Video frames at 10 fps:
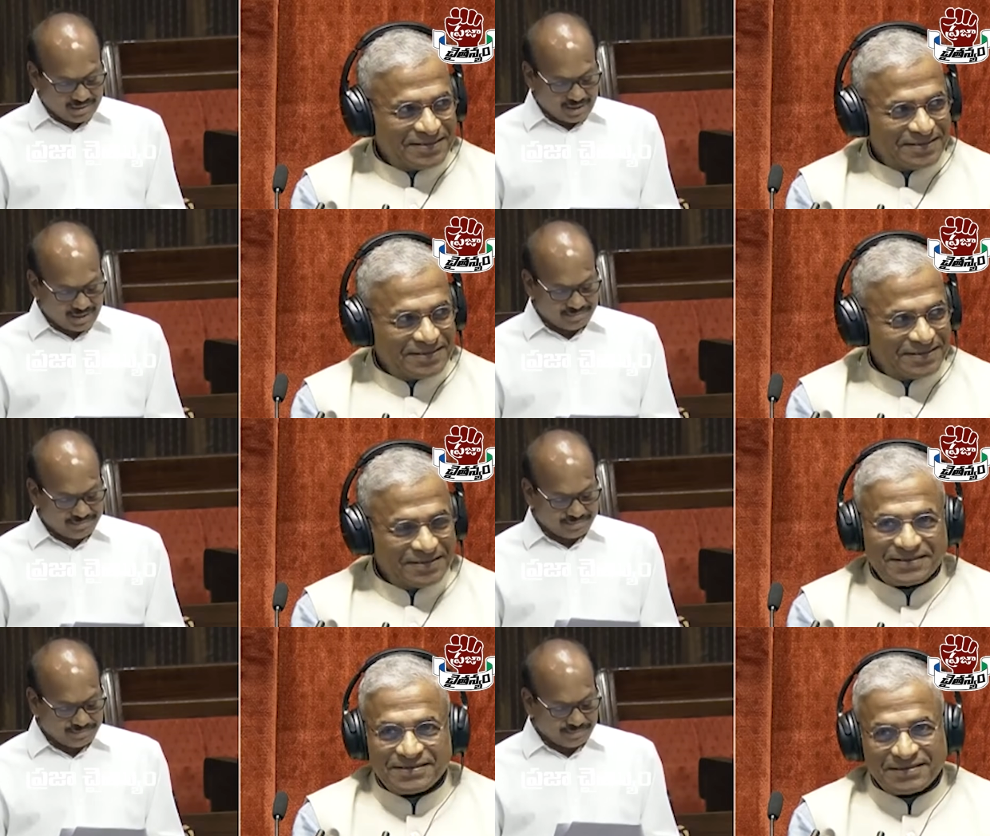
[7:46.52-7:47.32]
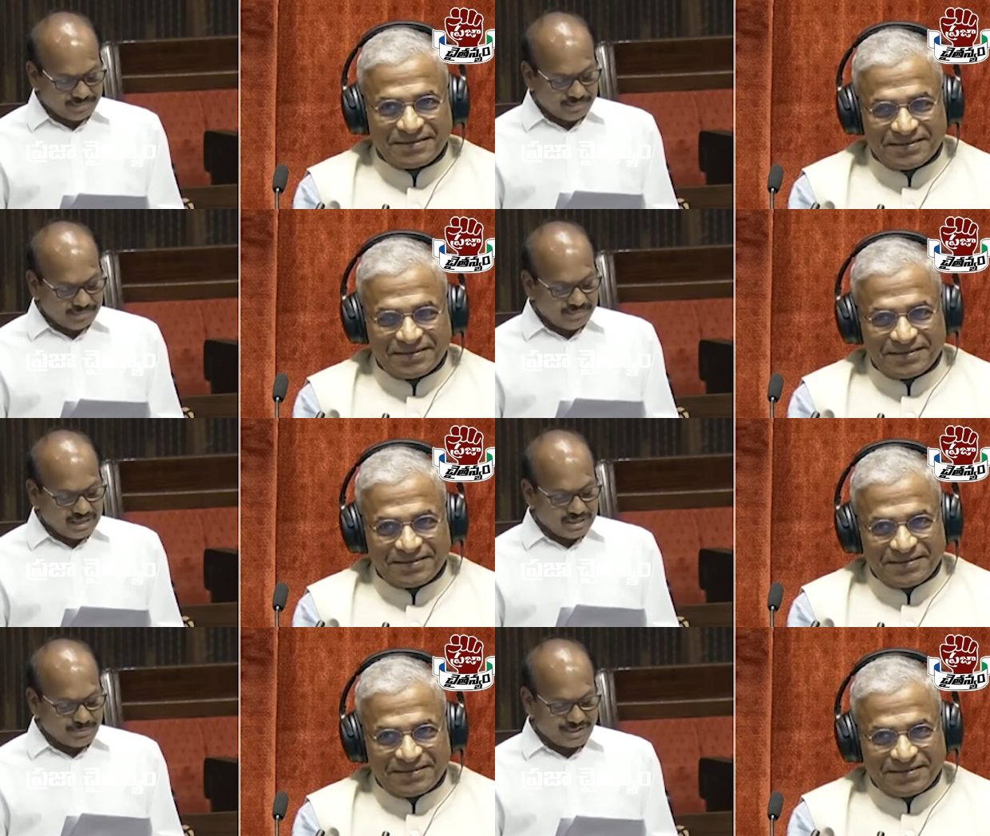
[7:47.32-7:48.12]
Speaker 1: Sir,
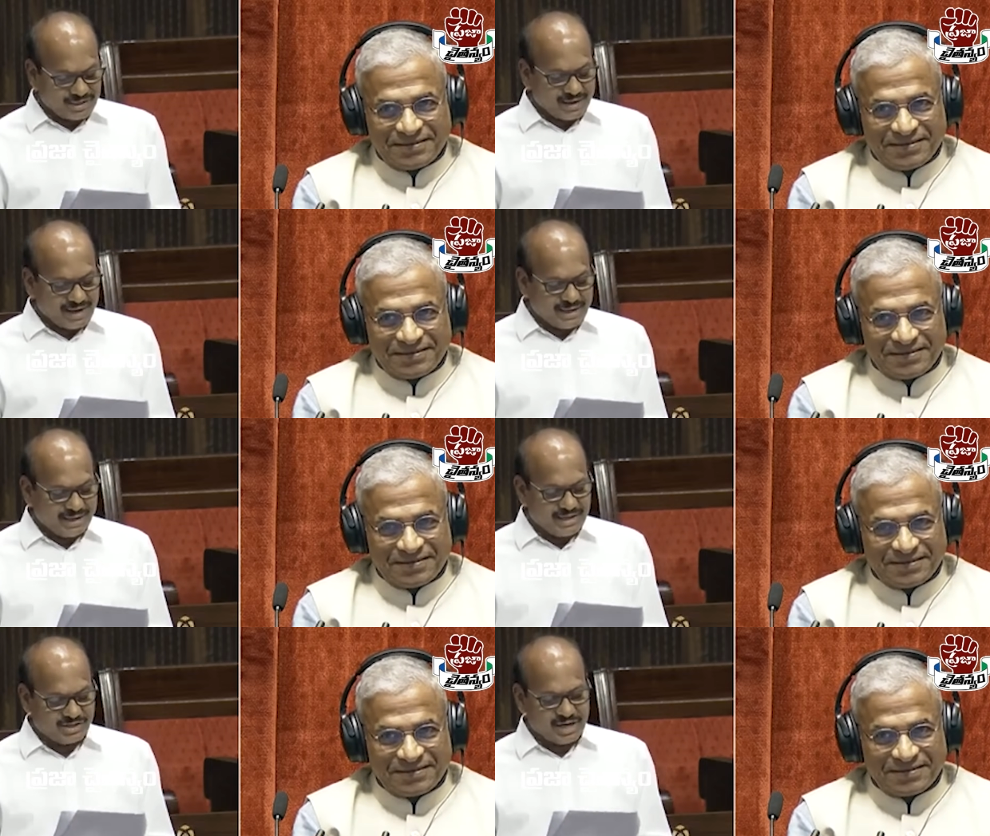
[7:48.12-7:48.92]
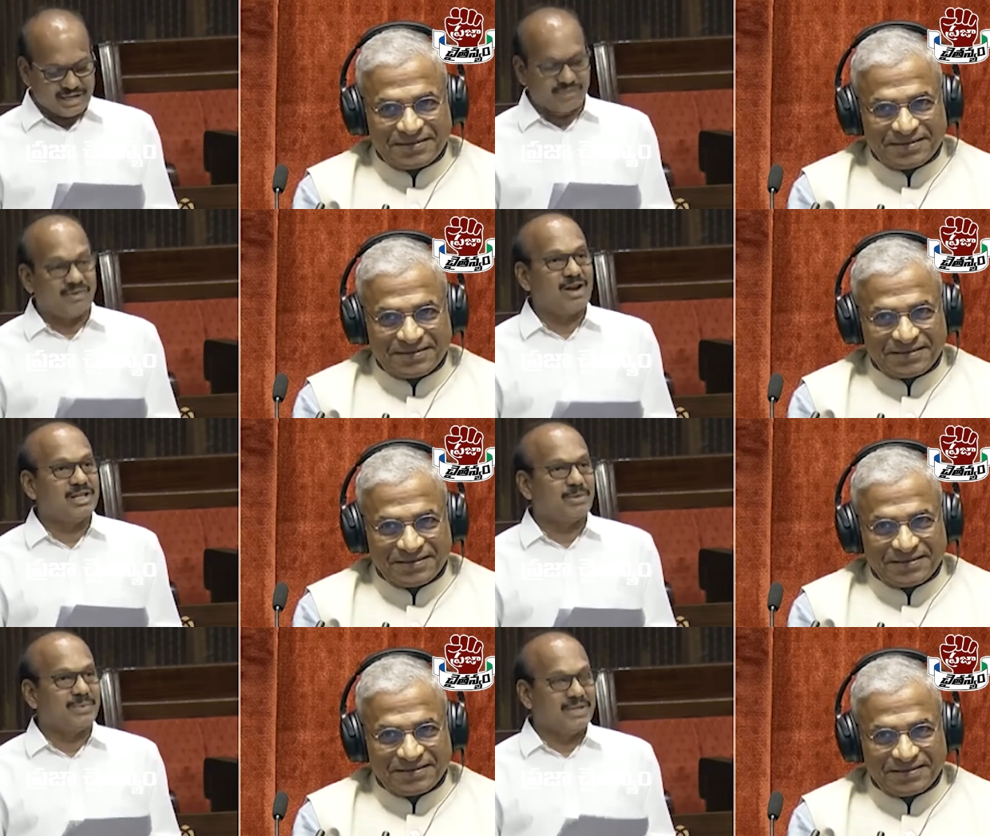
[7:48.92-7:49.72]
special category status for
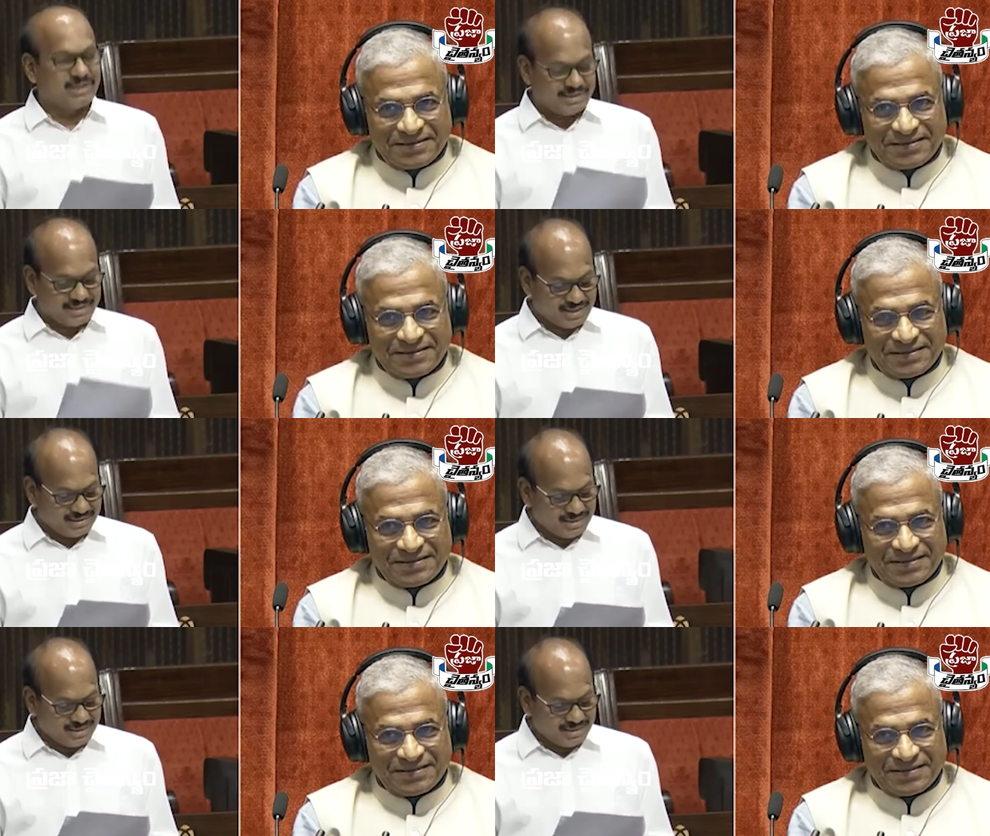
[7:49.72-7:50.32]
Andhra Pradesh, sir.